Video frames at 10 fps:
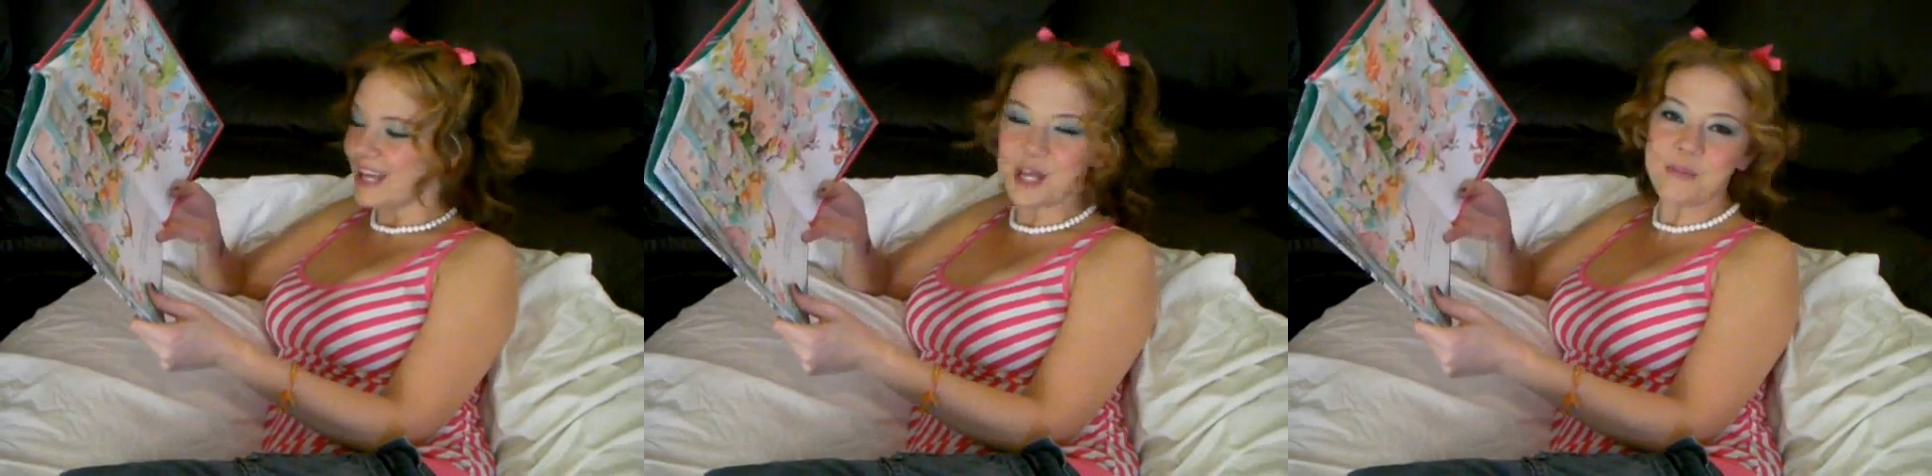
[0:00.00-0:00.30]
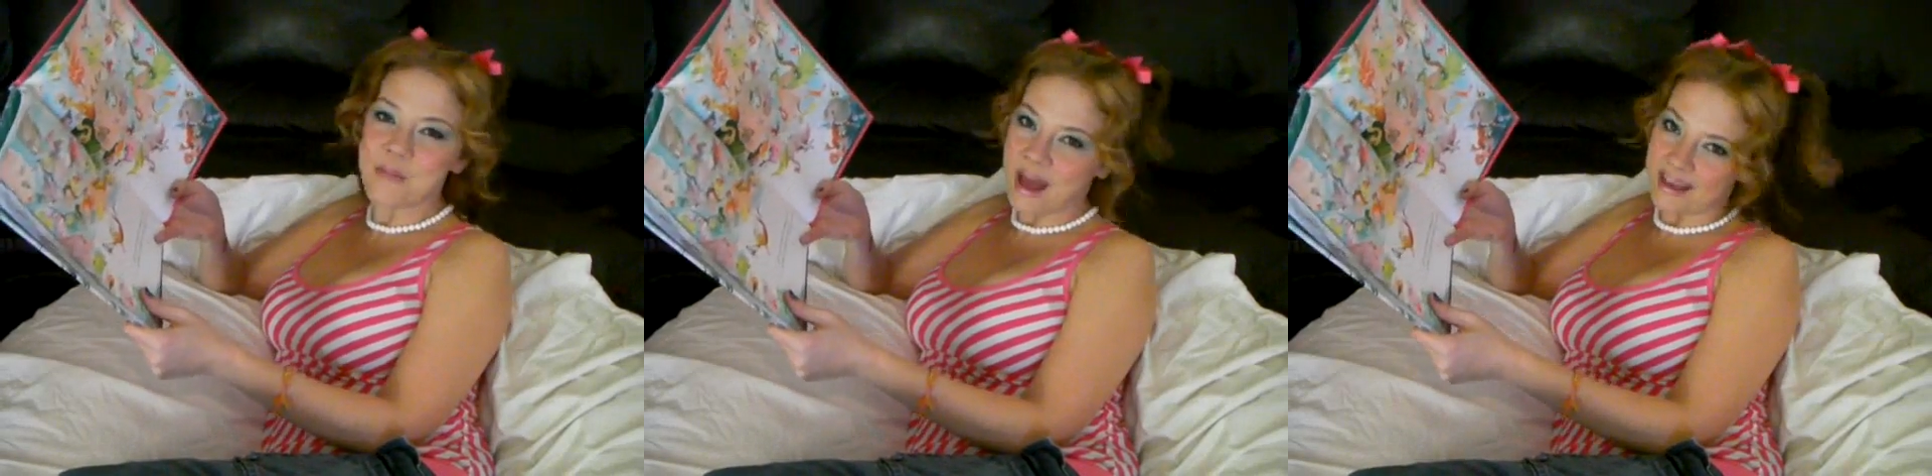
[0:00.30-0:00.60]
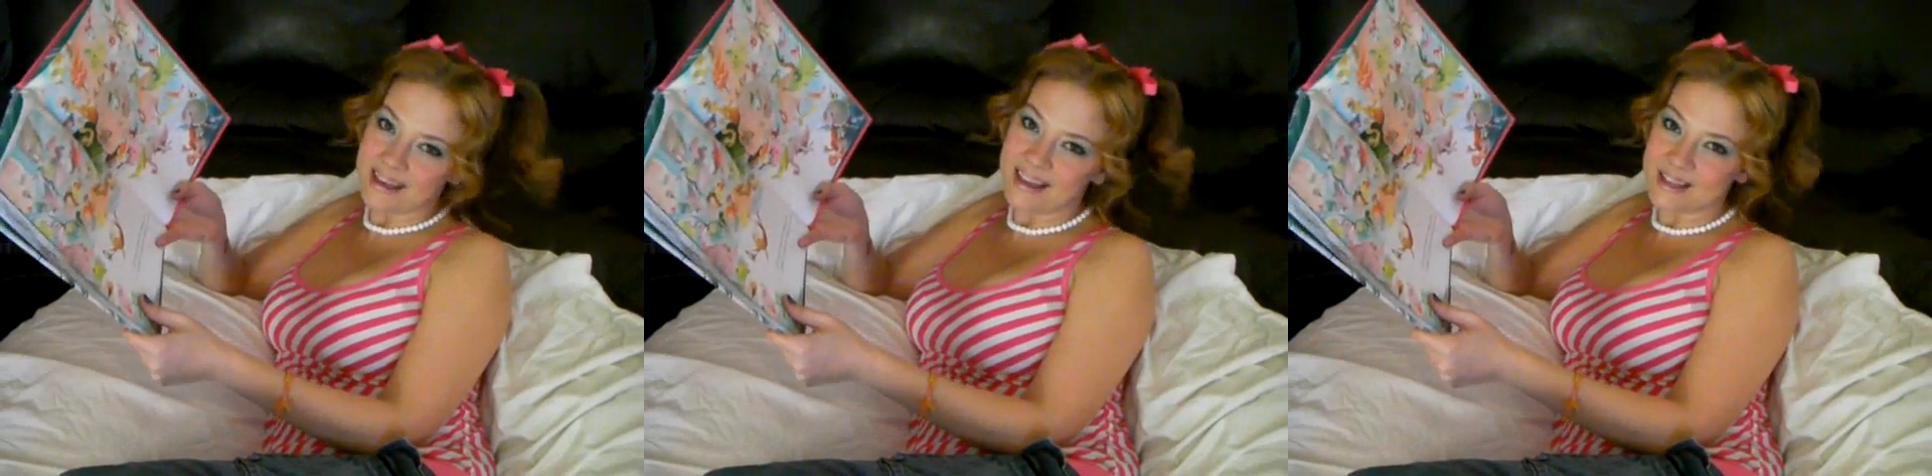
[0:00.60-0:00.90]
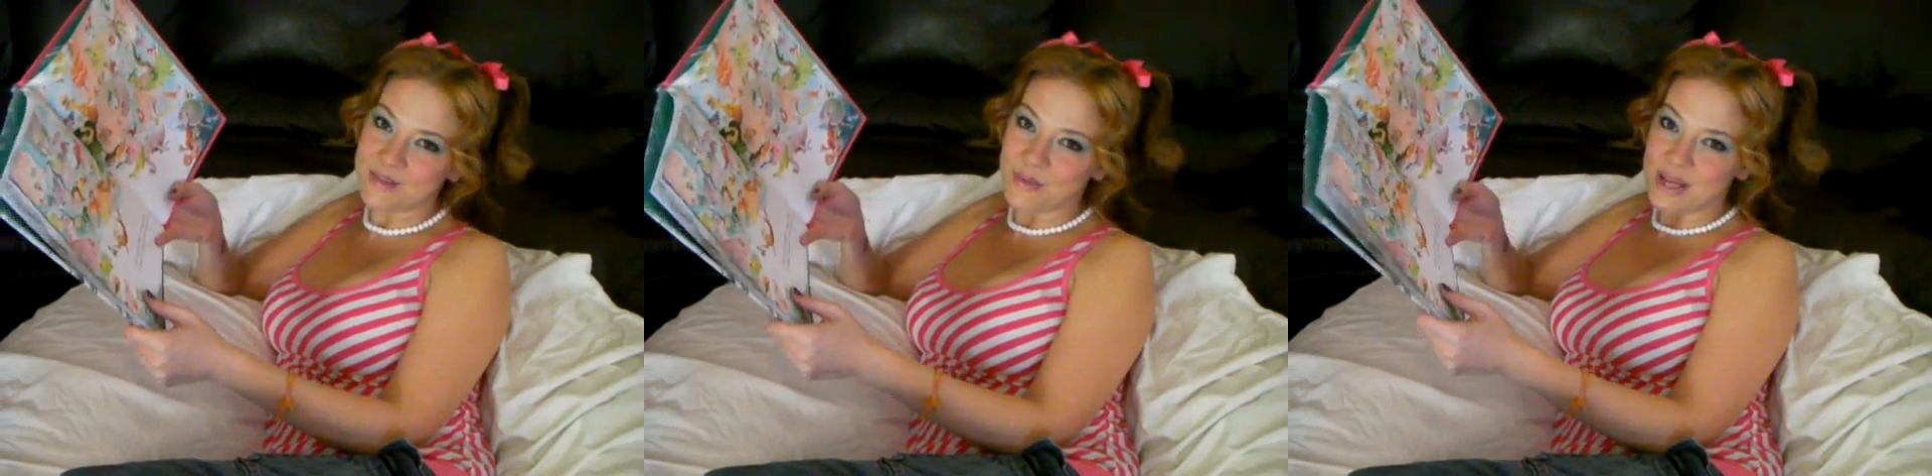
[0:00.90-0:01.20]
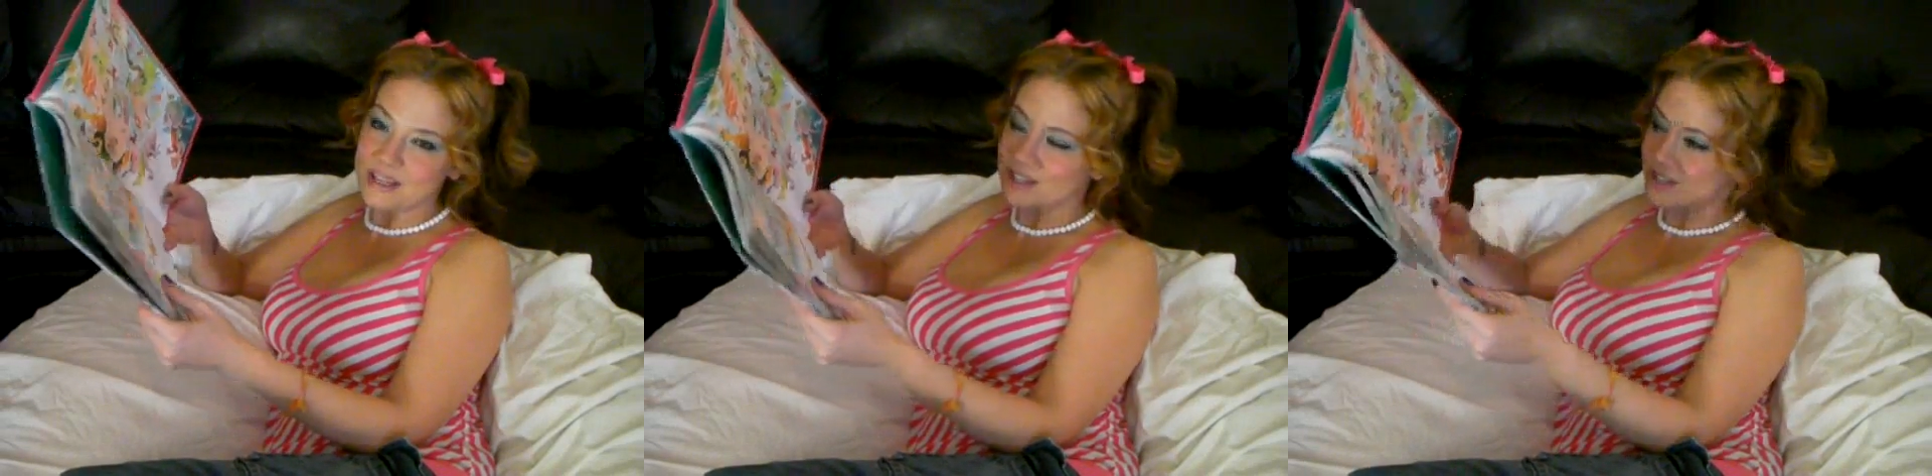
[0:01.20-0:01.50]
he might get his
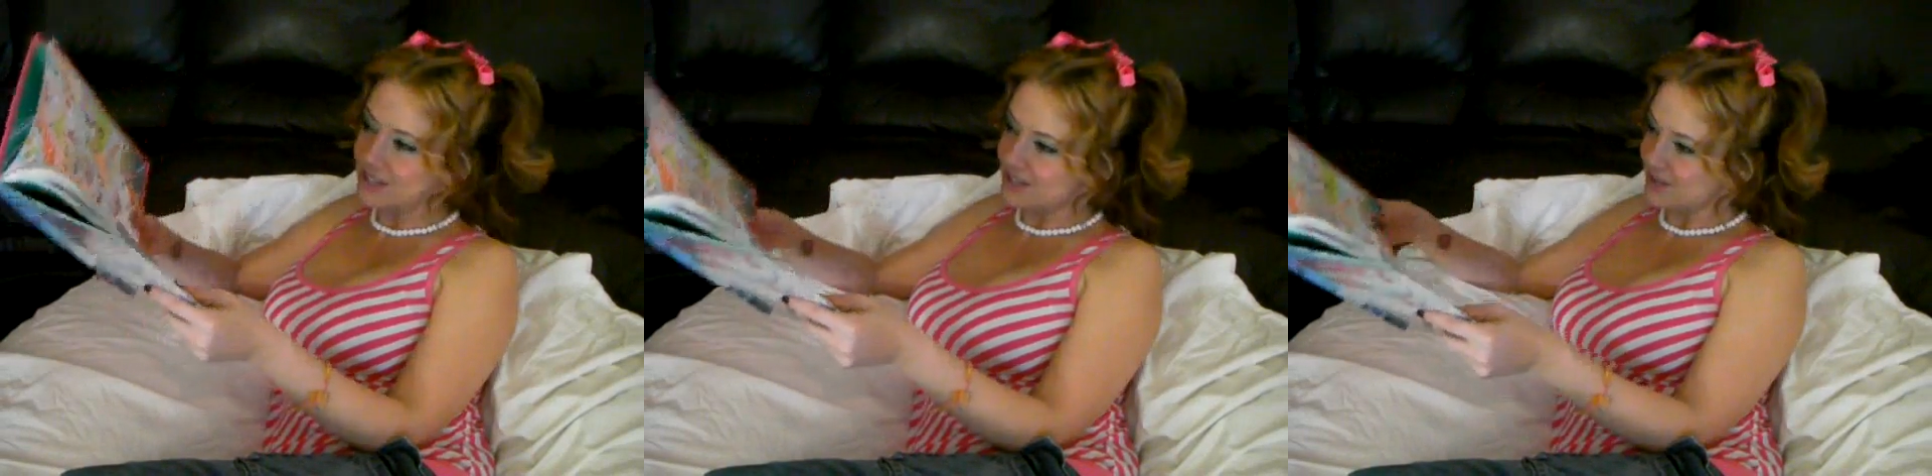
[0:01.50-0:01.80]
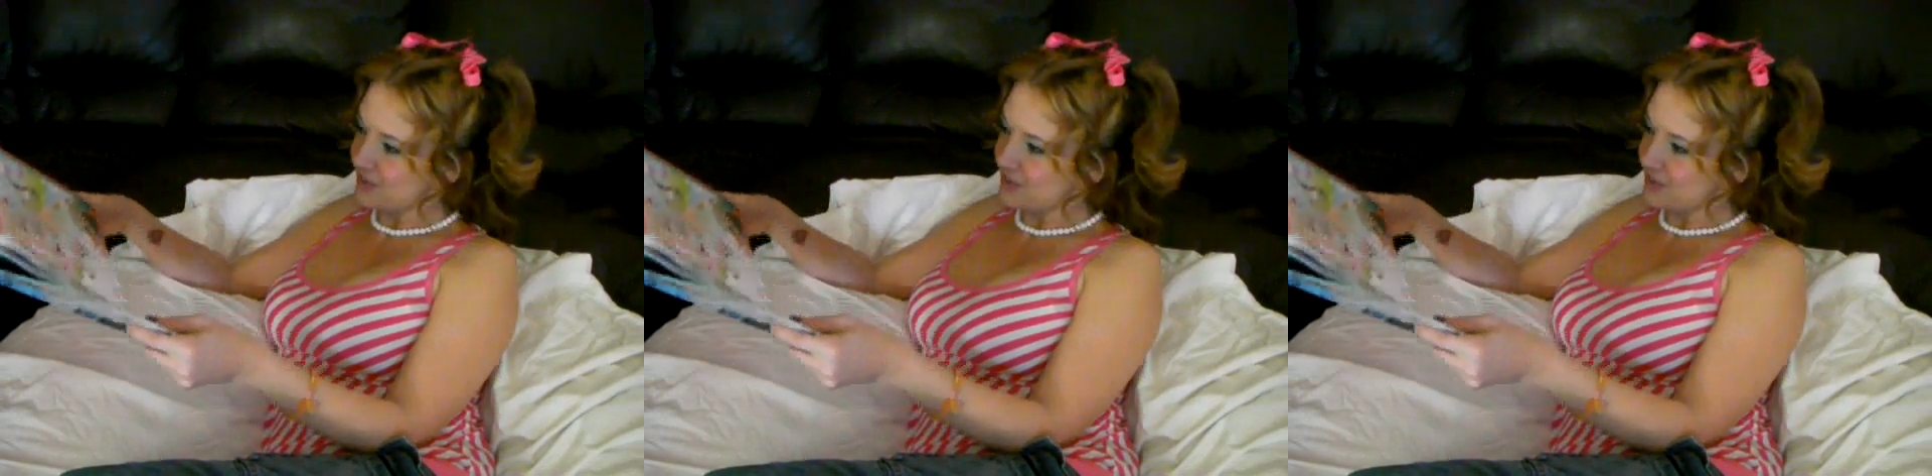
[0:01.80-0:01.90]
wish.